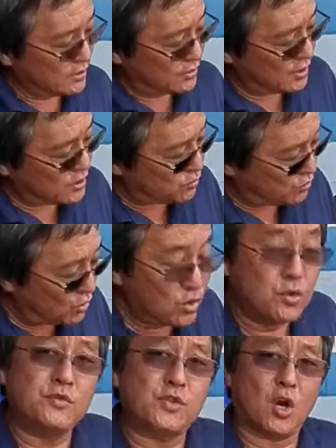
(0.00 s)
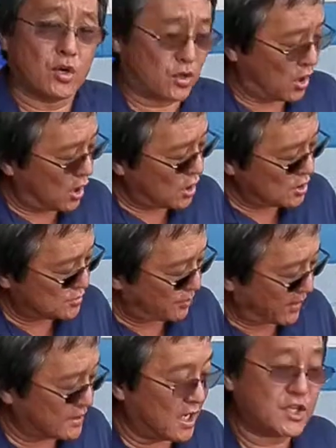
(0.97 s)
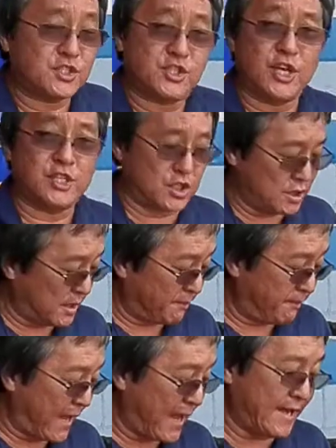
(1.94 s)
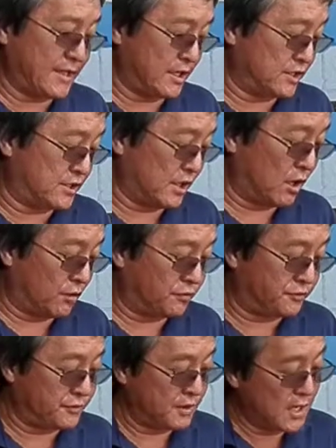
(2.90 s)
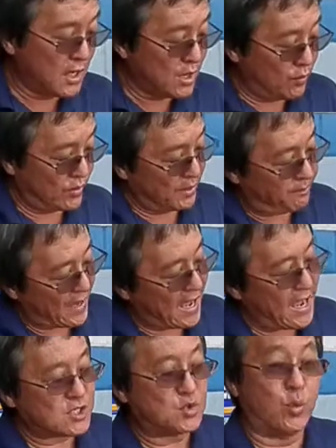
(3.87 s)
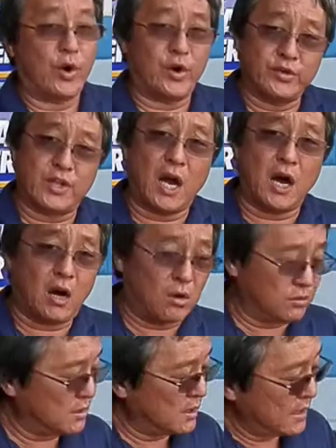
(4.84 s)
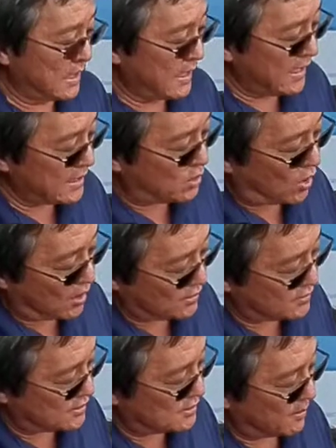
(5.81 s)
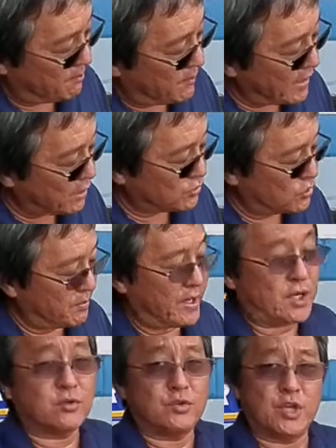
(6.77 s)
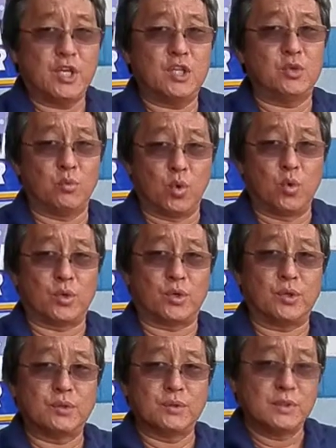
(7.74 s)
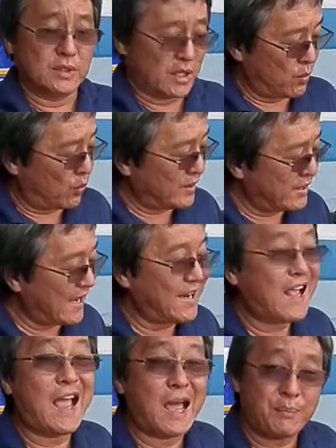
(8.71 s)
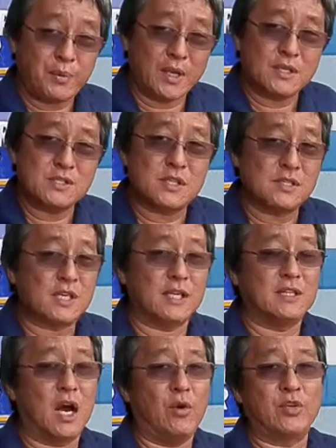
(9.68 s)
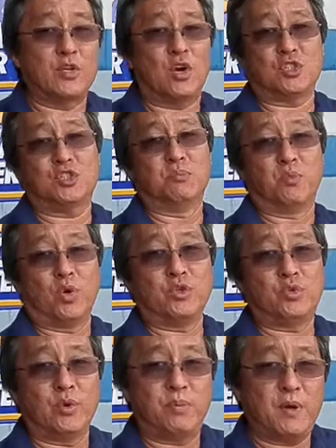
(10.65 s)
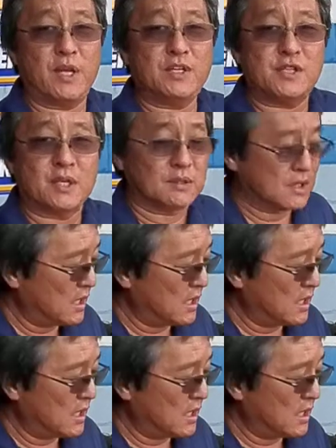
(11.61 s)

These grooves are caused by not changing the pad itself. When the pads wear down, it causes the metal to hit the rotor. And when that happens, it's that now it costs you more to replace it.